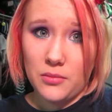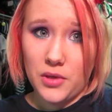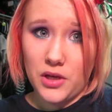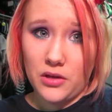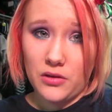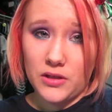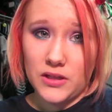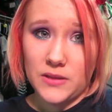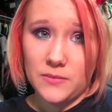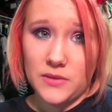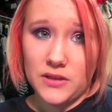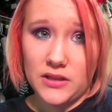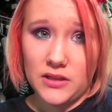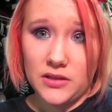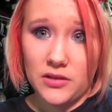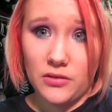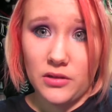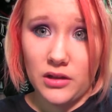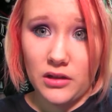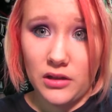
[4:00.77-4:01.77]
Christmas
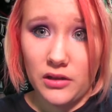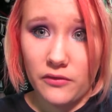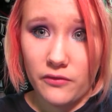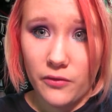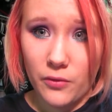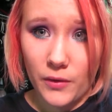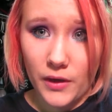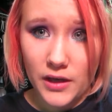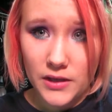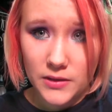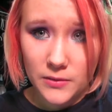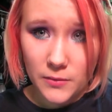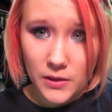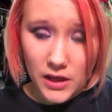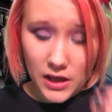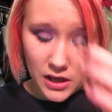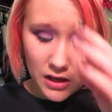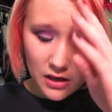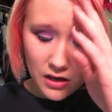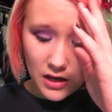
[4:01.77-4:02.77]
is only like 4 days
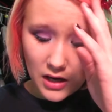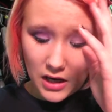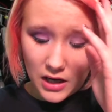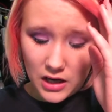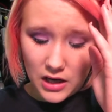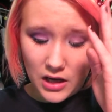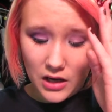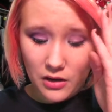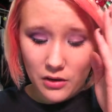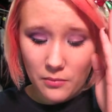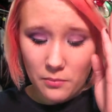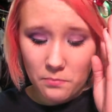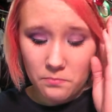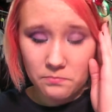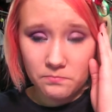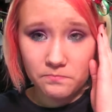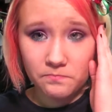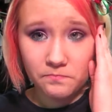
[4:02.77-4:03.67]
away. I am